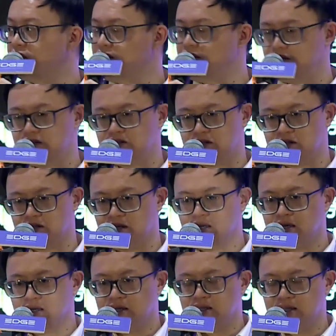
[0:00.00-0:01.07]
Retail
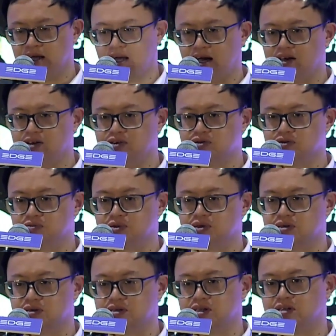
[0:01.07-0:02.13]
investors
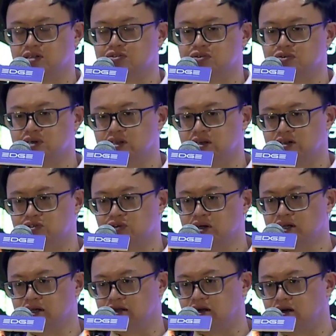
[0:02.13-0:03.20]
do not have
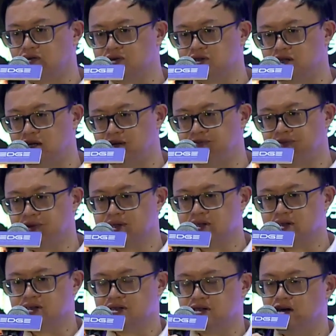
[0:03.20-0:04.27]
very strong risk
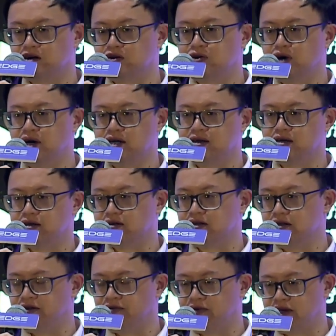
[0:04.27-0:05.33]
control
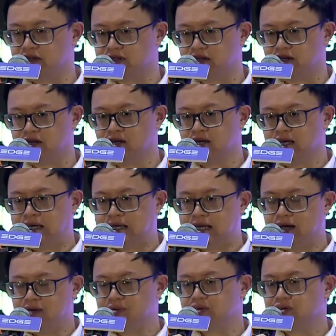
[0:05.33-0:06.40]
awareness,
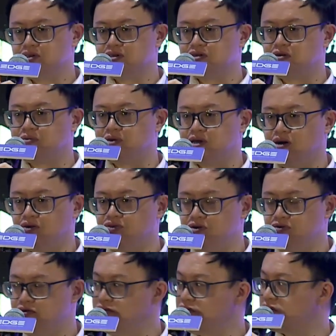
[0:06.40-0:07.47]
and there's
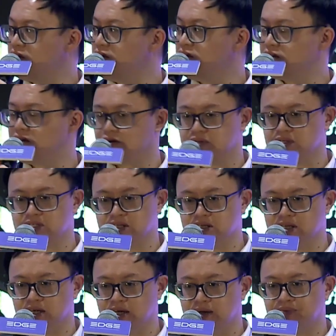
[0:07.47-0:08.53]
another type is
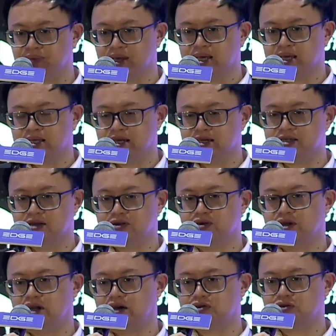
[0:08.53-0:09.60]
a credit
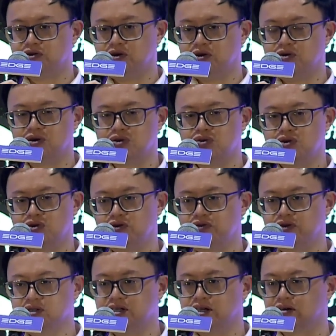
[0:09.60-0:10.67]
investor with
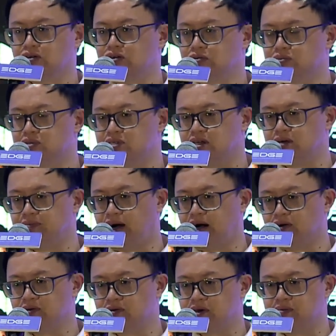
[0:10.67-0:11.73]
a rich
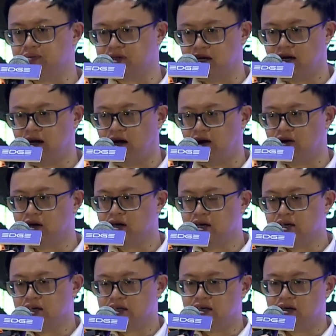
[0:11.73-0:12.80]
experience of
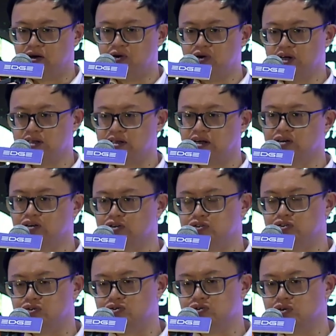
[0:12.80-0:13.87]
investment, and
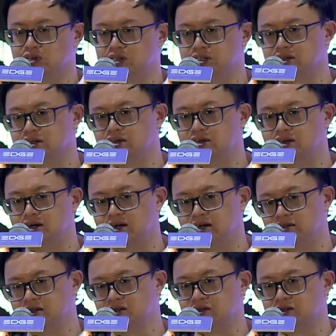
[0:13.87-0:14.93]
they would
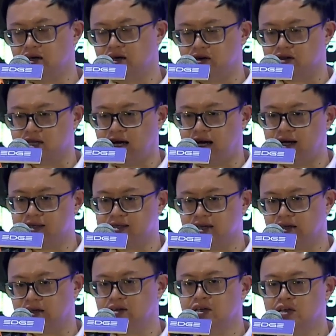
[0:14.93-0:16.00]
have much
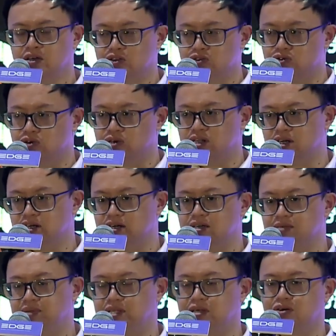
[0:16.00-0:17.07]
better in
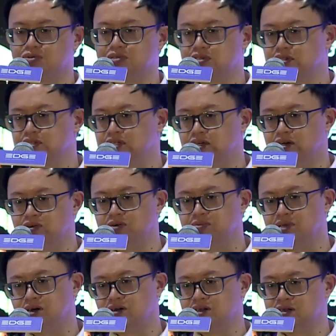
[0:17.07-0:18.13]
risk
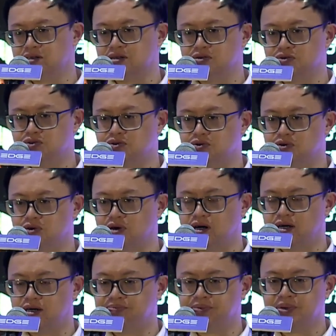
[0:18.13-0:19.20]
management
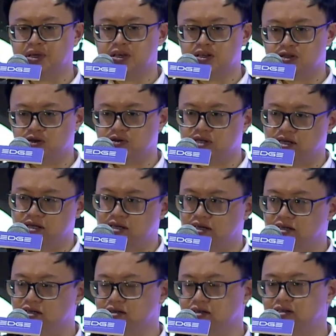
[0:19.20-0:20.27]
and also
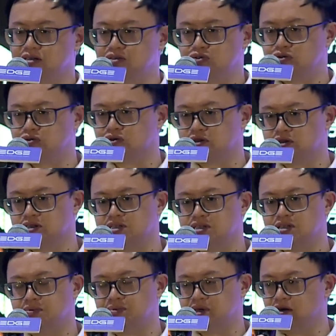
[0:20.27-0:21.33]
perform due diligence
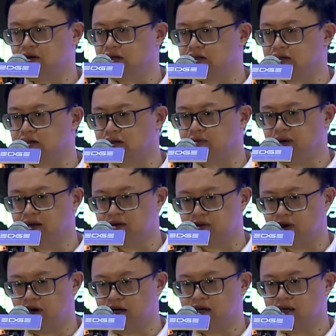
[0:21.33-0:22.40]
and then before
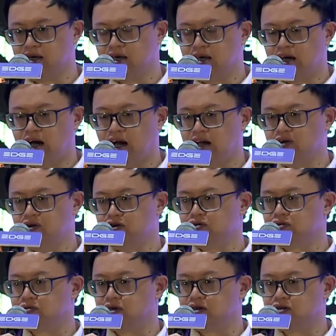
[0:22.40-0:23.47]

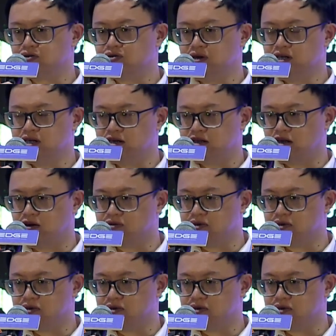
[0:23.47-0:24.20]
investment.